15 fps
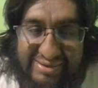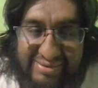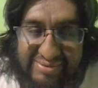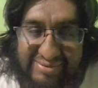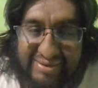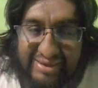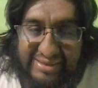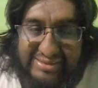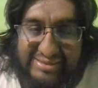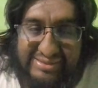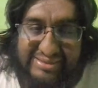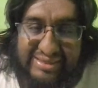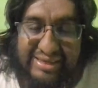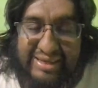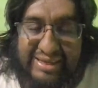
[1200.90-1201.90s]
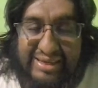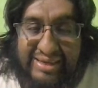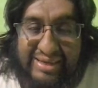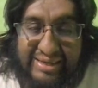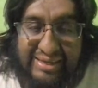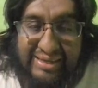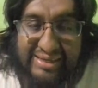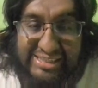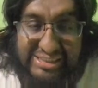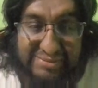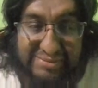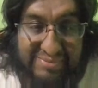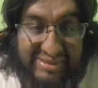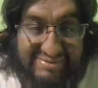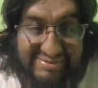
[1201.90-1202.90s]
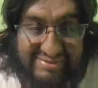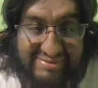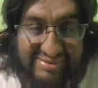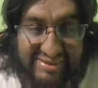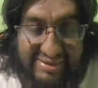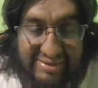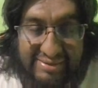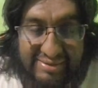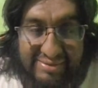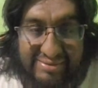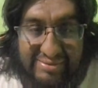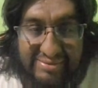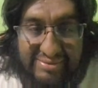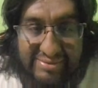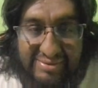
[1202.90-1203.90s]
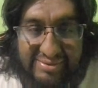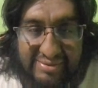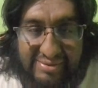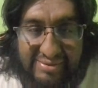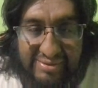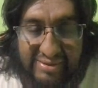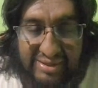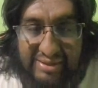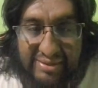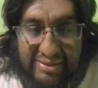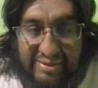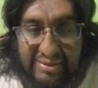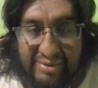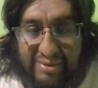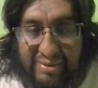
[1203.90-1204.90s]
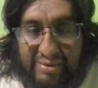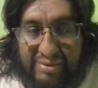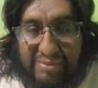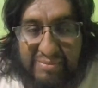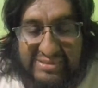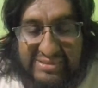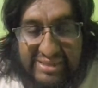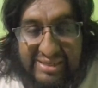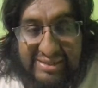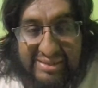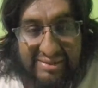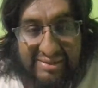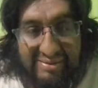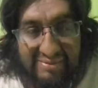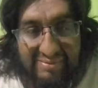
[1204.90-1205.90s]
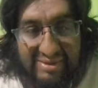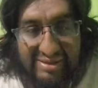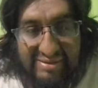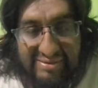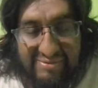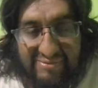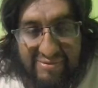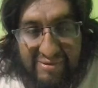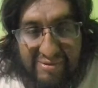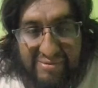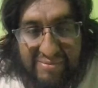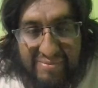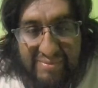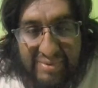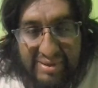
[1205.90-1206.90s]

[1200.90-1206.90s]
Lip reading: you ask, is bit string 3 represented with 4